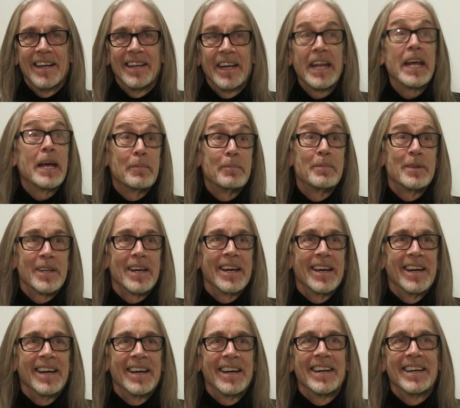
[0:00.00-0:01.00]
named
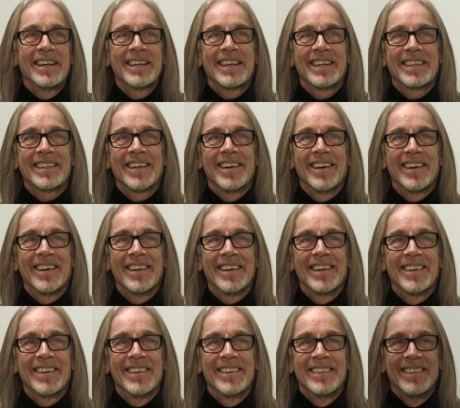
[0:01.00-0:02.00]
guitar,
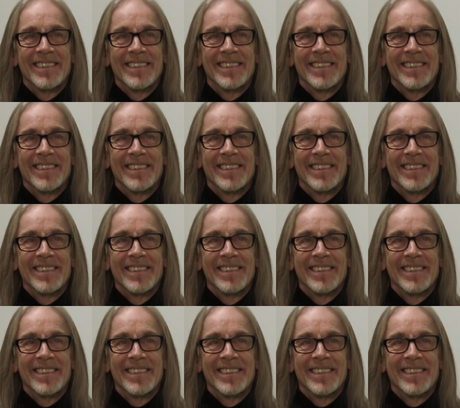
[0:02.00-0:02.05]
you know.